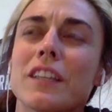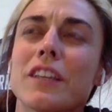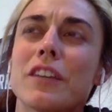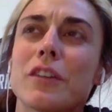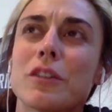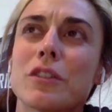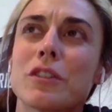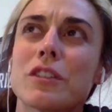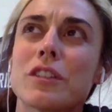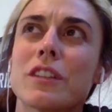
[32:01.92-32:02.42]

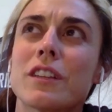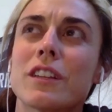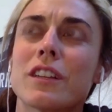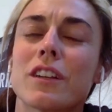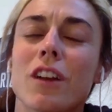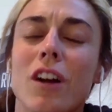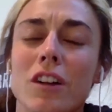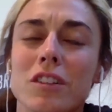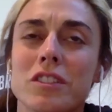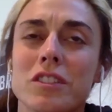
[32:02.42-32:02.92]
the
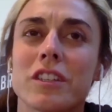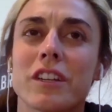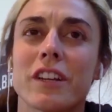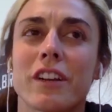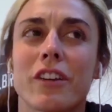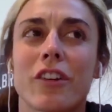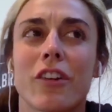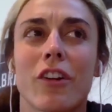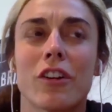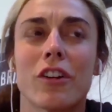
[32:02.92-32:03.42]
constant
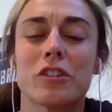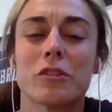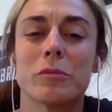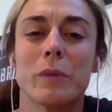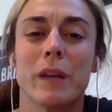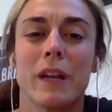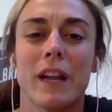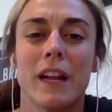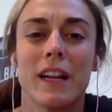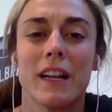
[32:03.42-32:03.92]

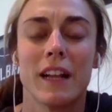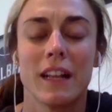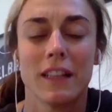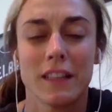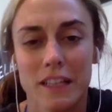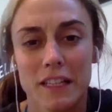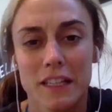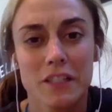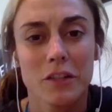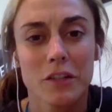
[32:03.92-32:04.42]
encouragement,
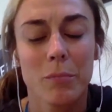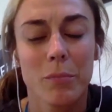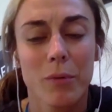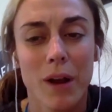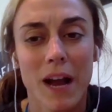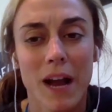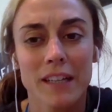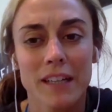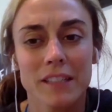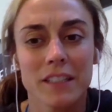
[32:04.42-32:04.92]
like it's a
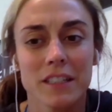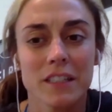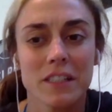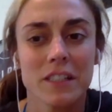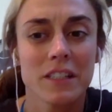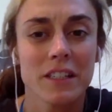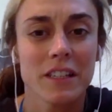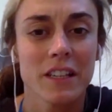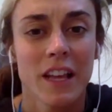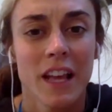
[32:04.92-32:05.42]

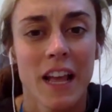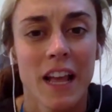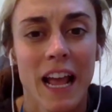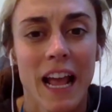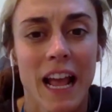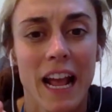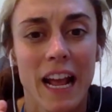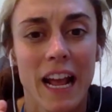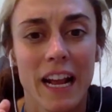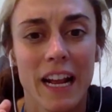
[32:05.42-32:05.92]
practice,
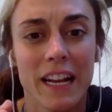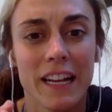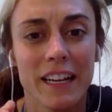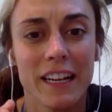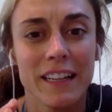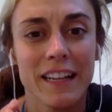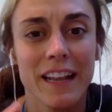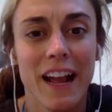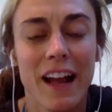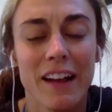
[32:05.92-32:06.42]
and
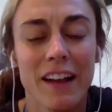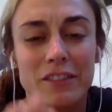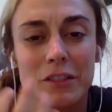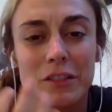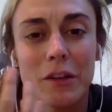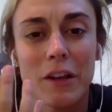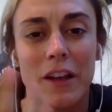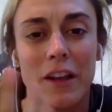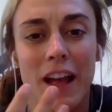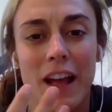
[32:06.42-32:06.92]
they have
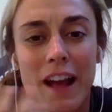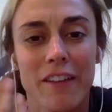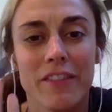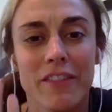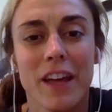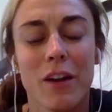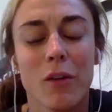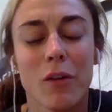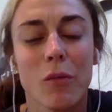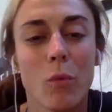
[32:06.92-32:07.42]
to have
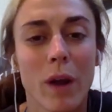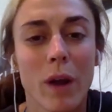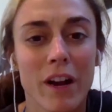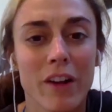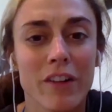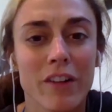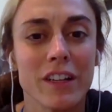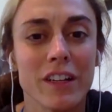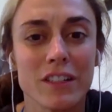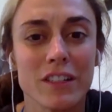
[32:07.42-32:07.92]
that
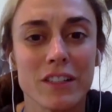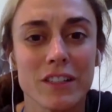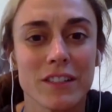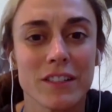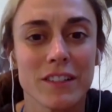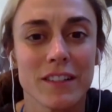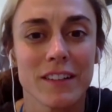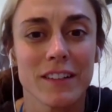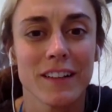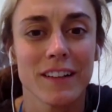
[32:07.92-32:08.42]

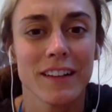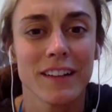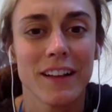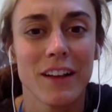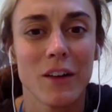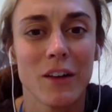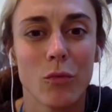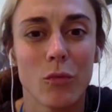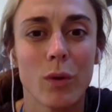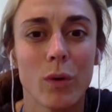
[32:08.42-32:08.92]
awareness
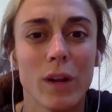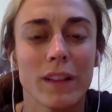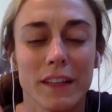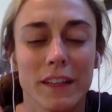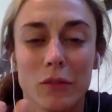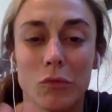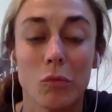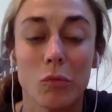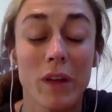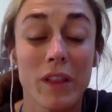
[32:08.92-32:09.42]

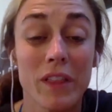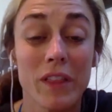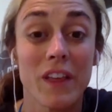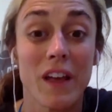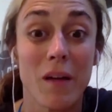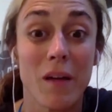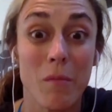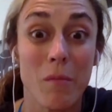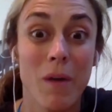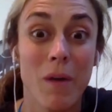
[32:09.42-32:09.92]
with
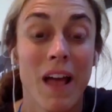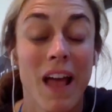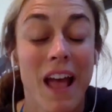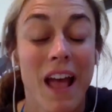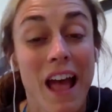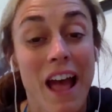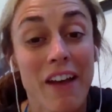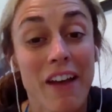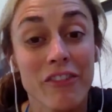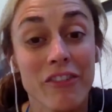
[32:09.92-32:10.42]
them
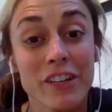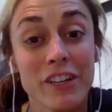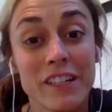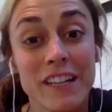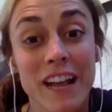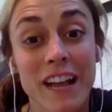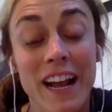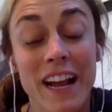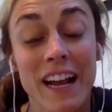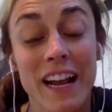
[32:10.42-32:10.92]
every
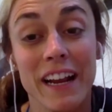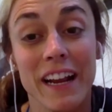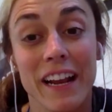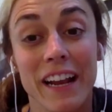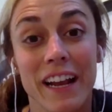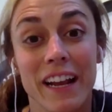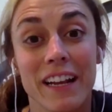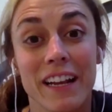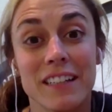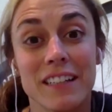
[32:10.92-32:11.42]
day.
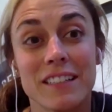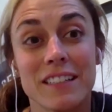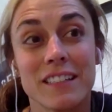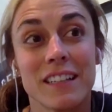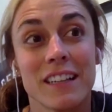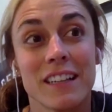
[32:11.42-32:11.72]
And